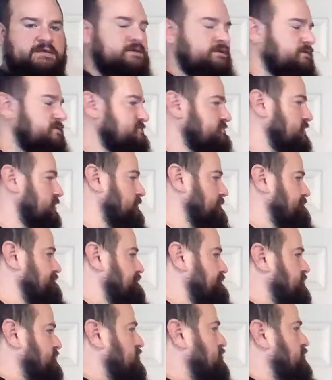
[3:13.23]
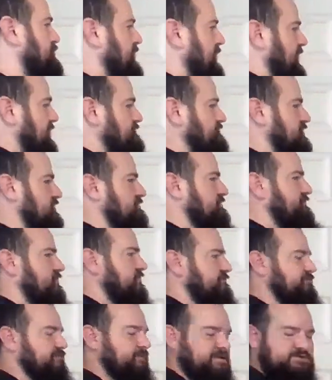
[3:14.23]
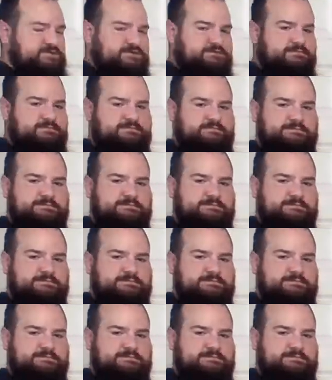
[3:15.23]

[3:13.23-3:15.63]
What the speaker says: So we have all of our information.